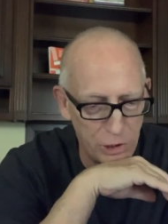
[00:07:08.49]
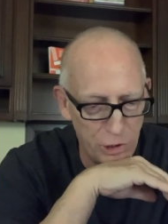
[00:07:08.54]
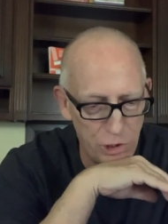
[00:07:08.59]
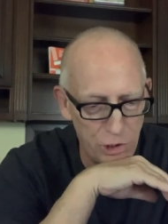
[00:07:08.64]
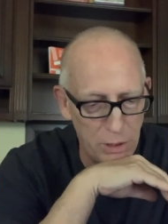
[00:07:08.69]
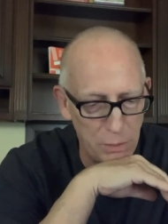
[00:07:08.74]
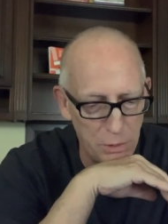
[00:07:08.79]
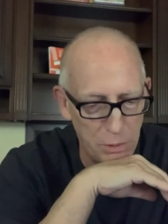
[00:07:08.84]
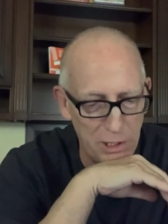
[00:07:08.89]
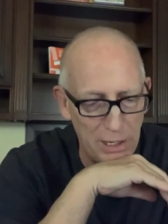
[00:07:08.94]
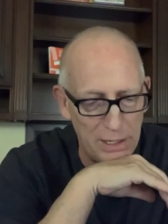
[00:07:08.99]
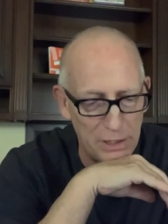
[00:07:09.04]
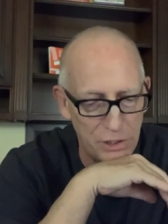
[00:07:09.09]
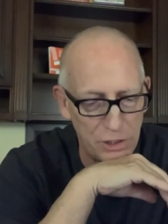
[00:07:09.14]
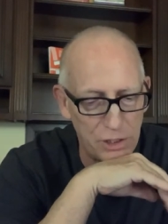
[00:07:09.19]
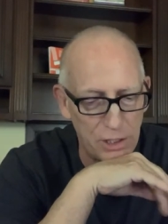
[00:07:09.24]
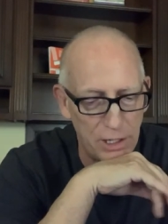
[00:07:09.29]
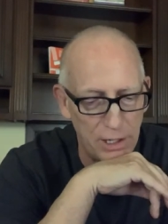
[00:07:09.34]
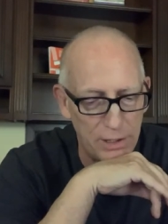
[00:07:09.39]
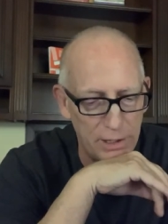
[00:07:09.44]
cheap
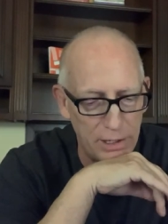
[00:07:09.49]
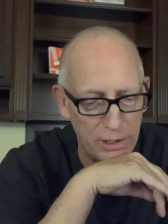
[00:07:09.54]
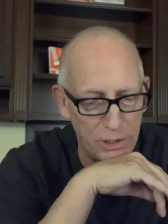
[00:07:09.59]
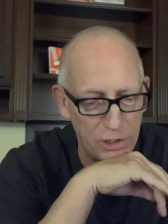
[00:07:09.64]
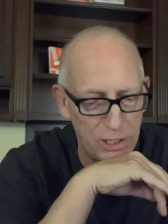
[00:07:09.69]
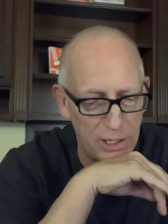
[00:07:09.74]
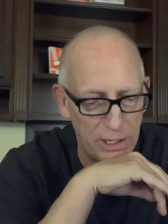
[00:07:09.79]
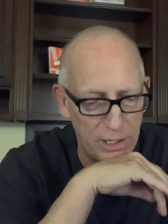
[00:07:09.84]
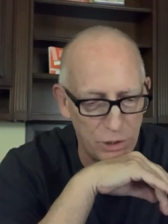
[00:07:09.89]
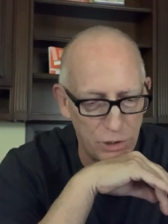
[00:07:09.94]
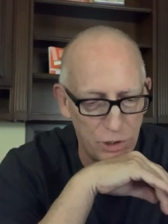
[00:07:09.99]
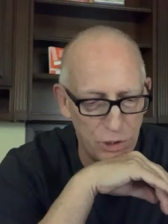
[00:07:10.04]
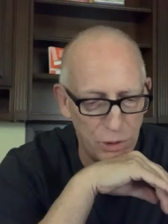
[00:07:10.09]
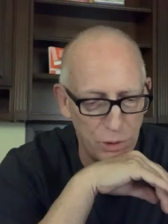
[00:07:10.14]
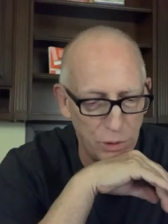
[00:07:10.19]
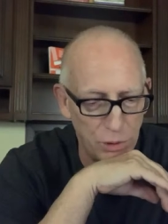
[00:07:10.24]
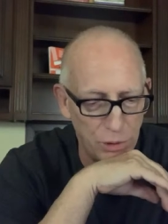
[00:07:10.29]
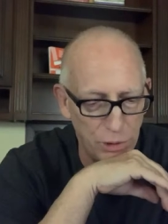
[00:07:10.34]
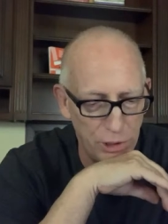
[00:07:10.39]
tests and then says you,